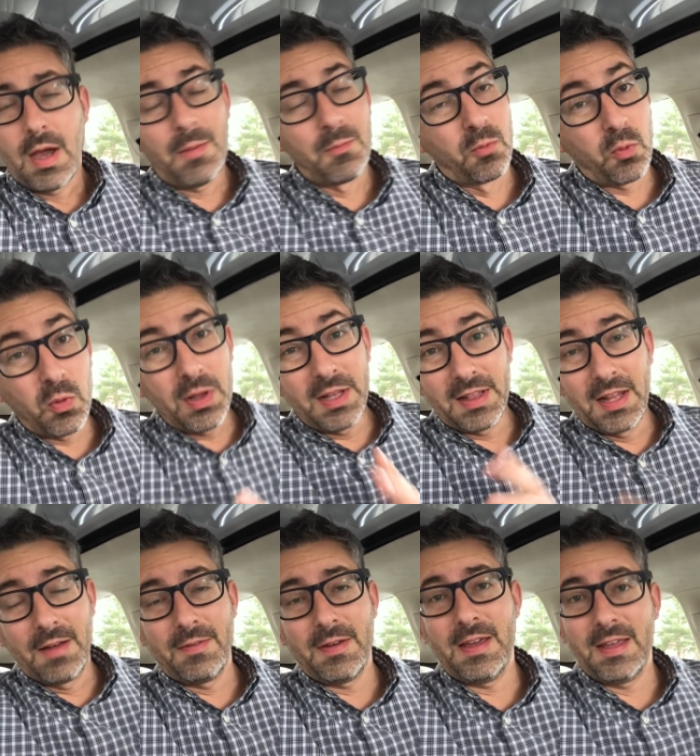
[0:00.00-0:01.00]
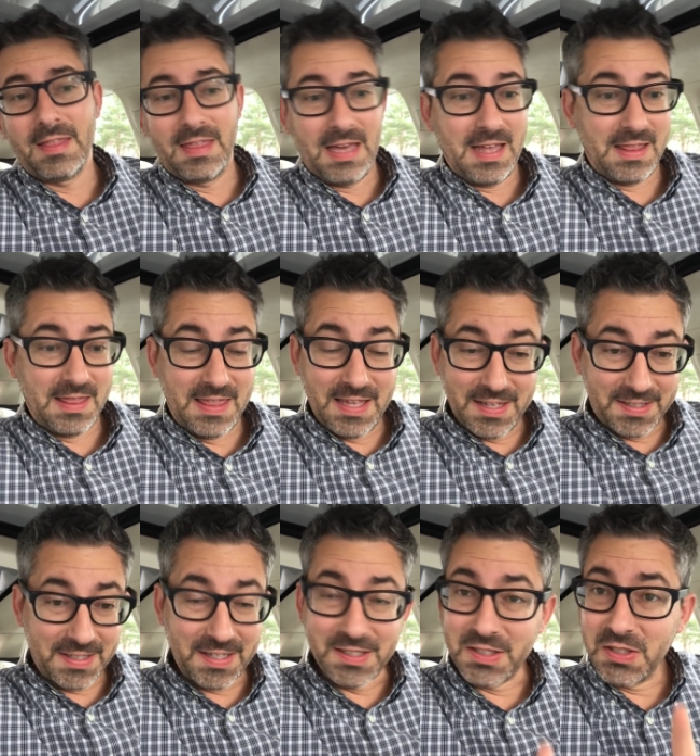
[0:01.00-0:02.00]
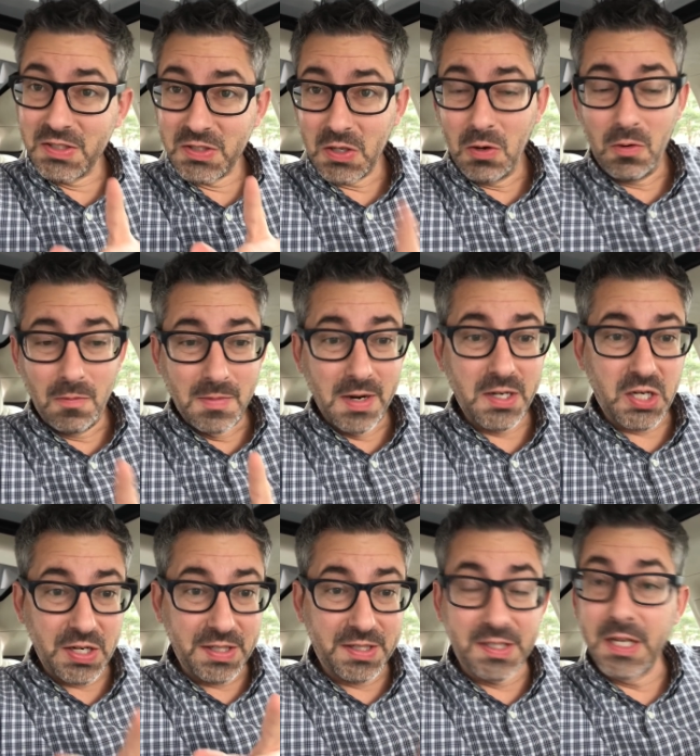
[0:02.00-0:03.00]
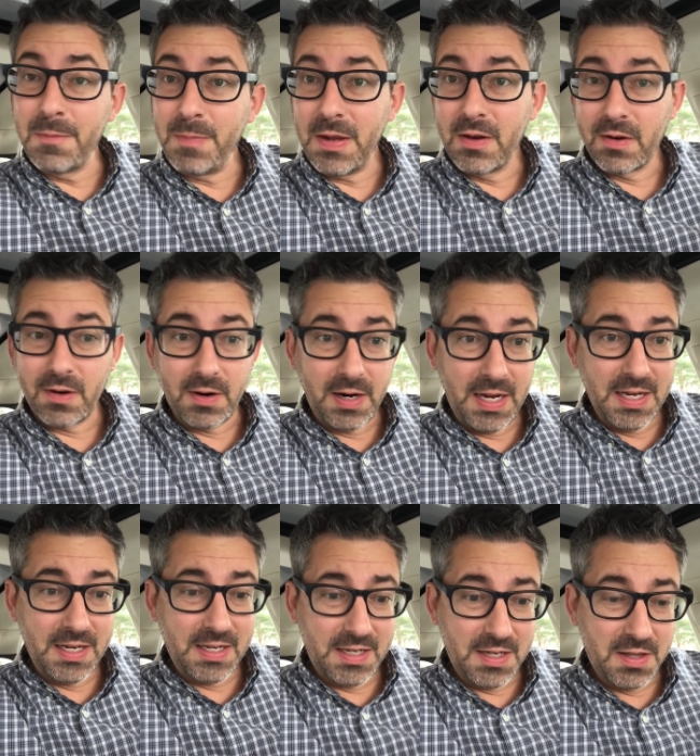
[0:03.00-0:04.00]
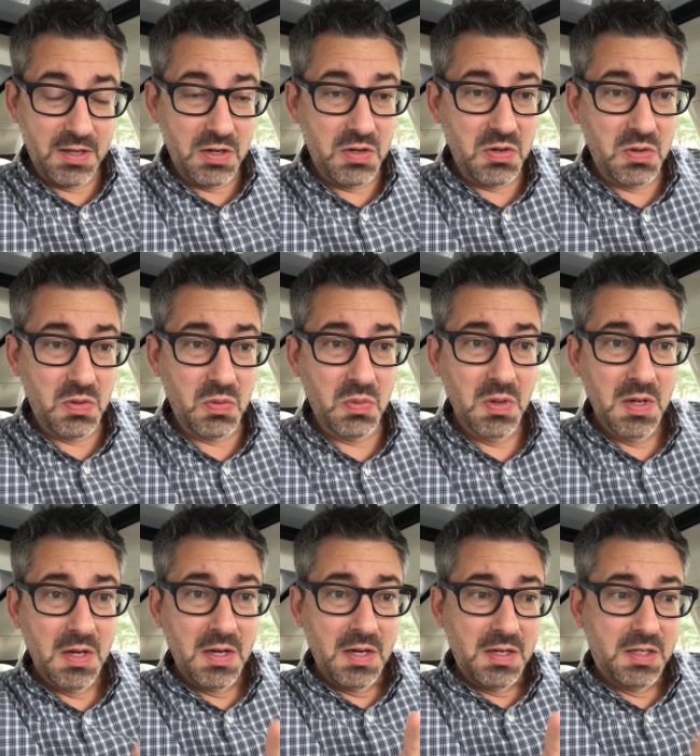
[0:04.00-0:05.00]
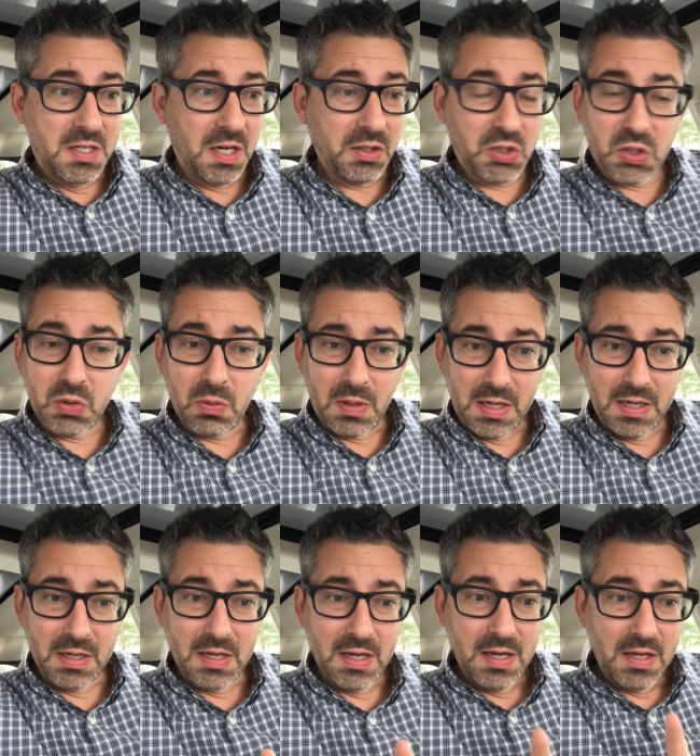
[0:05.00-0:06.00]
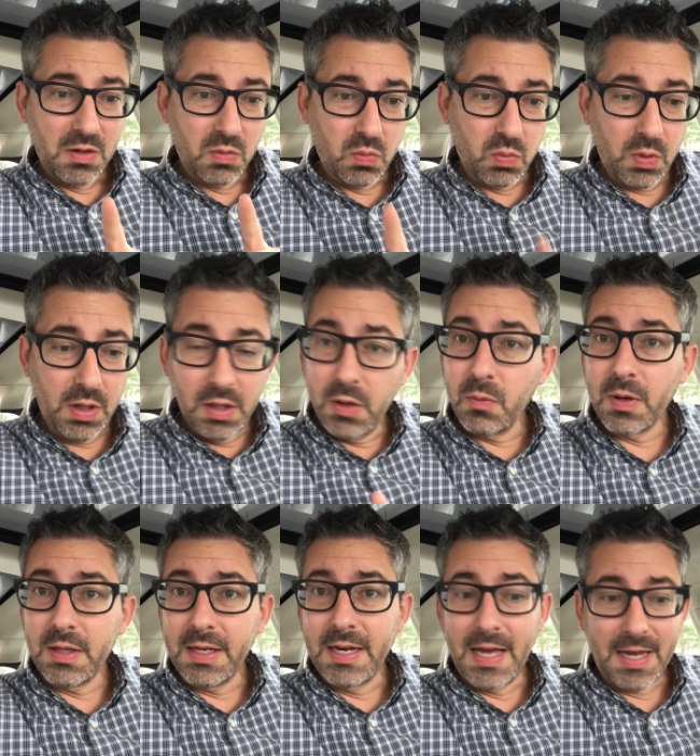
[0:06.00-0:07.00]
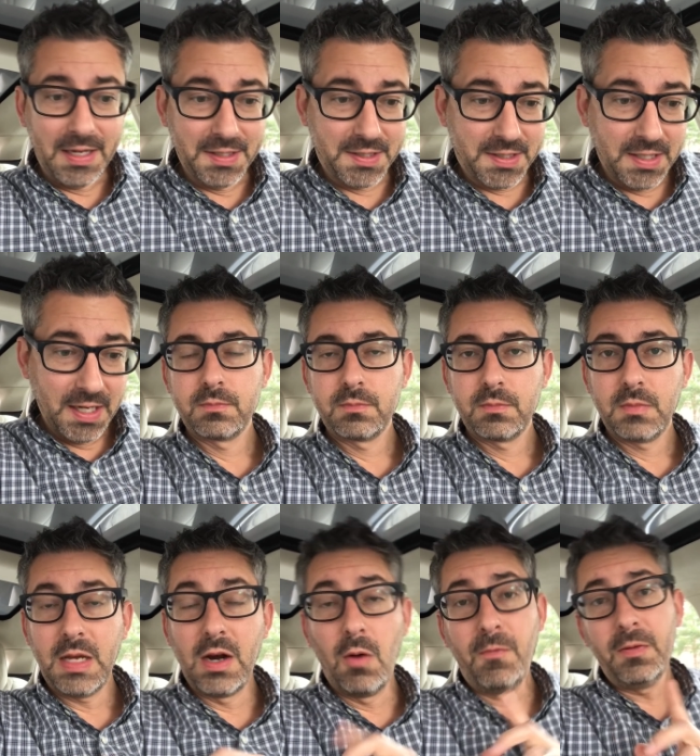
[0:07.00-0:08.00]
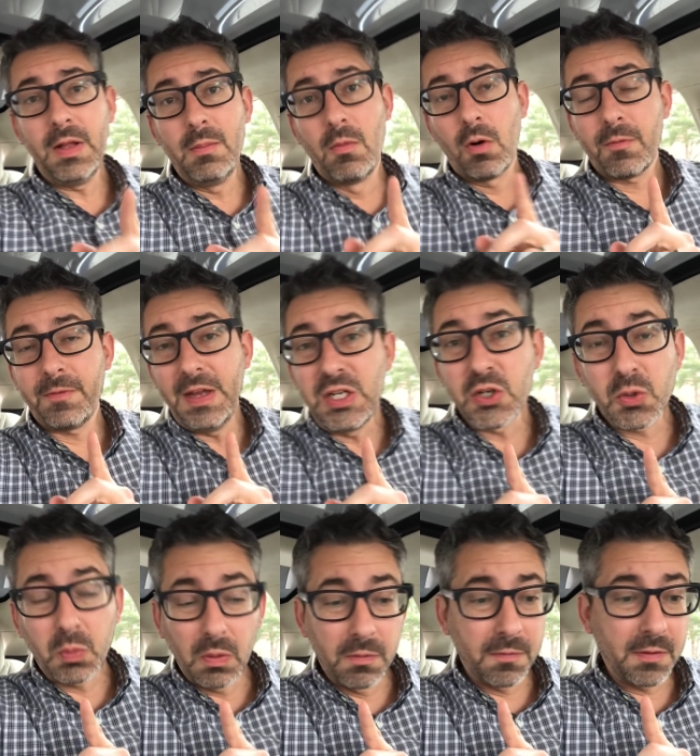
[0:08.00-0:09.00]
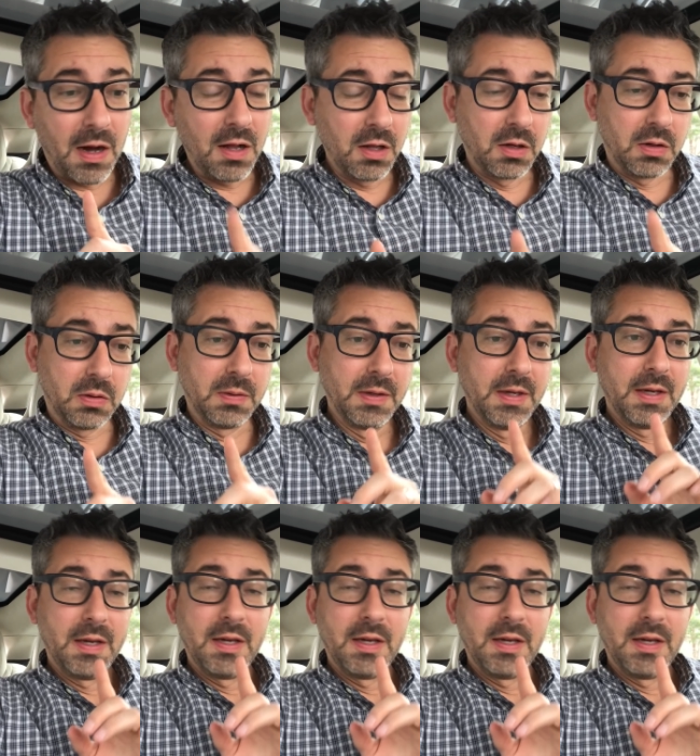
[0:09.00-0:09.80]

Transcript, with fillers: I'm really loving that this is so much zippier in the new touchscreen. Really, really nice. And hopefully more features will follow